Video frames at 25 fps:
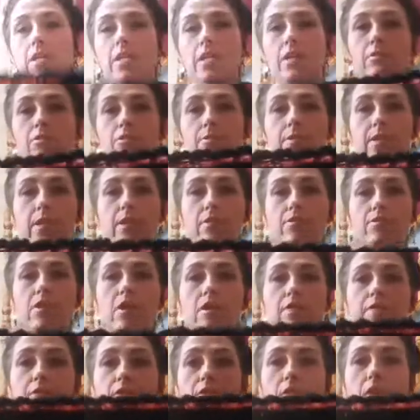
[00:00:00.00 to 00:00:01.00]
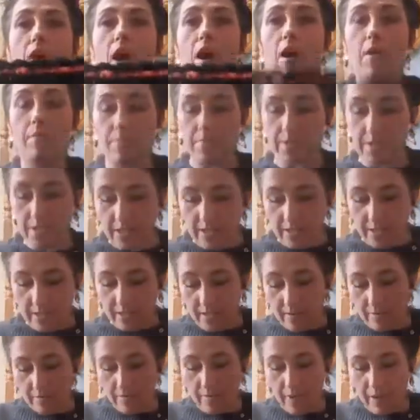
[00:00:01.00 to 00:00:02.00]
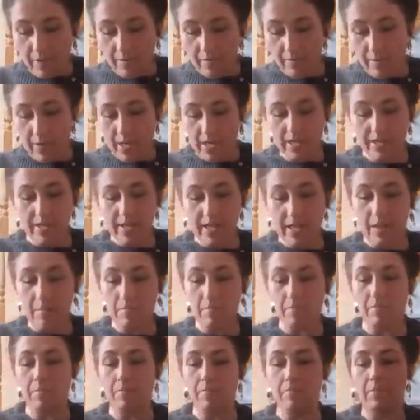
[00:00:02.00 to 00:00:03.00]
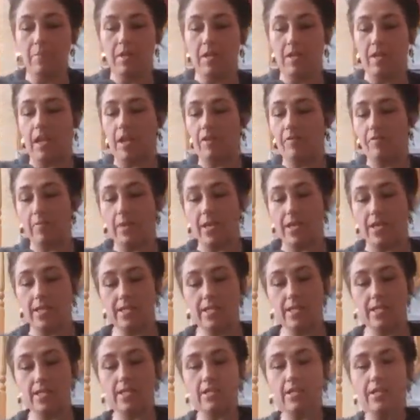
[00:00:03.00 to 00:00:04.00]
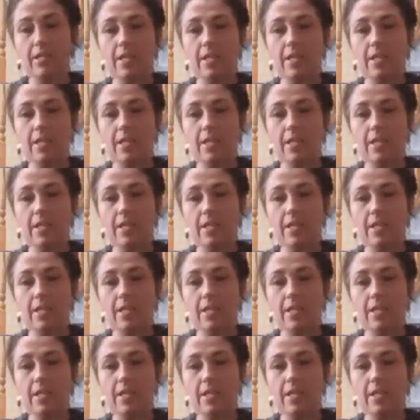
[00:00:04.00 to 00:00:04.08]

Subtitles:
You know, so it goes over your arms, and I've made it so